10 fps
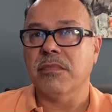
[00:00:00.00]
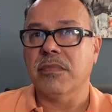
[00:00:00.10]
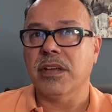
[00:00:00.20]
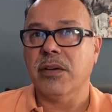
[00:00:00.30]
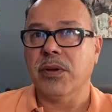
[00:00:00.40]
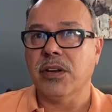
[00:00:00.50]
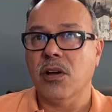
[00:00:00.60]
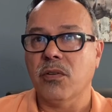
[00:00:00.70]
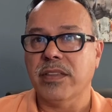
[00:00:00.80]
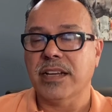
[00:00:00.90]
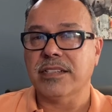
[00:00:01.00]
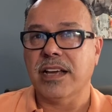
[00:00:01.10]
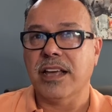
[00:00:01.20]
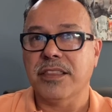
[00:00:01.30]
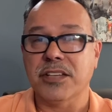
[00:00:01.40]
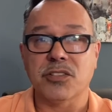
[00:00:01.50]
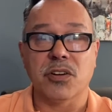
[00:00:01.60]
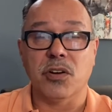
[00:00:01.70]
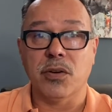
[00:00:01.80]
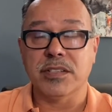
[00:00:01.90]
And we know that things don't
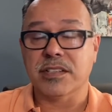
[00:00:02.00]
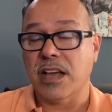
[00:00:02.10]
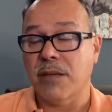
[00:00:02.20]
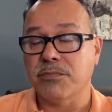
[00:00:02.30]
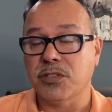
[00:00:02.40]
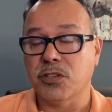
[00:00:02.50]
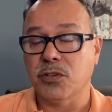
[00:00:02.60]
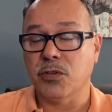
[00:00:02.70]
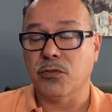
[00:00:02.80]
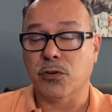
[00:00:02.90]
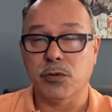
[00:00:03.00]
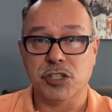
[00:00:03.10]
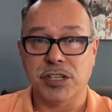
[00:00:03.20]
always come to fruition